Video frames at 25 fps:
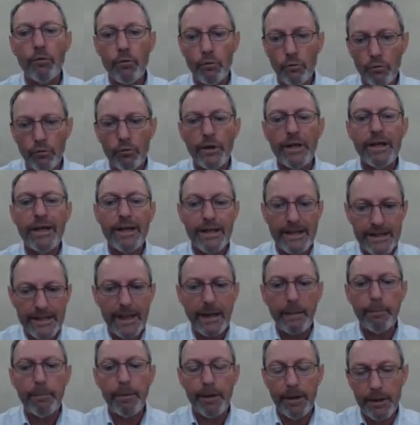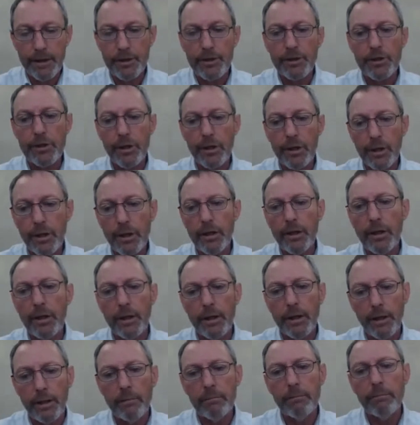re-establish
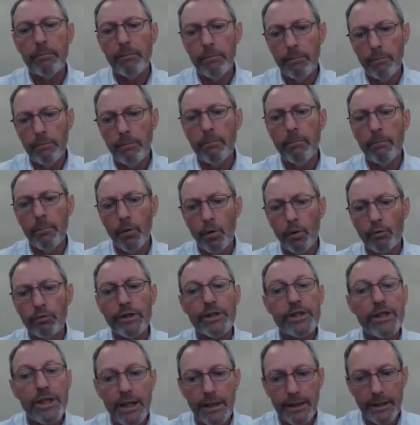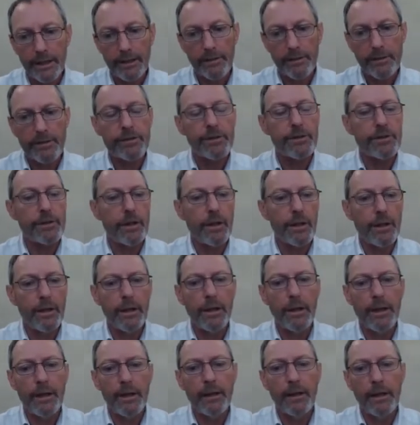uh, more resilience uh,
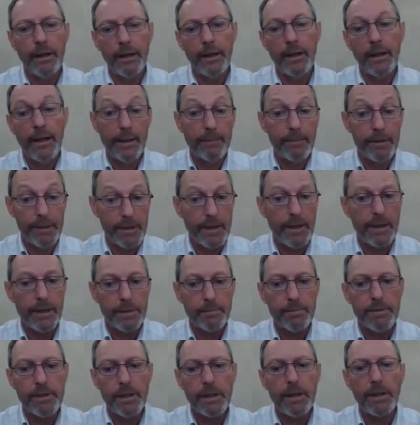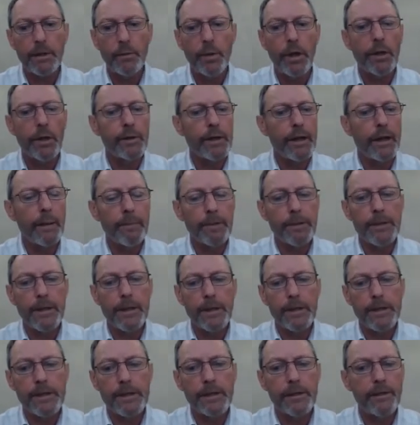in in habitats, particularly wild
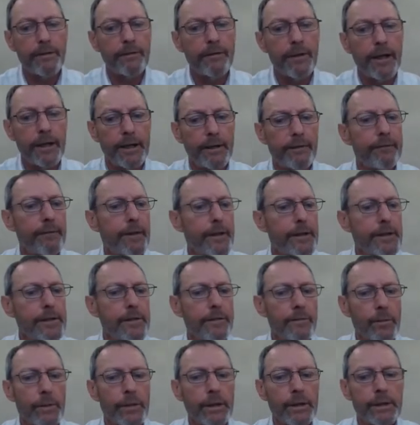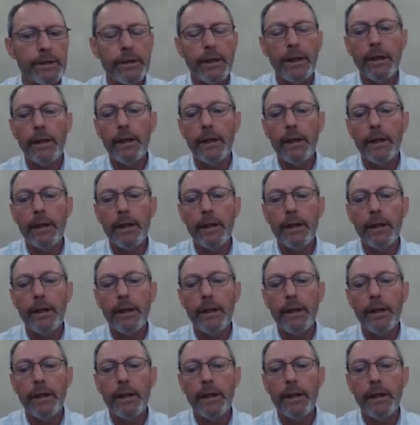habitats that have had invasive weeds.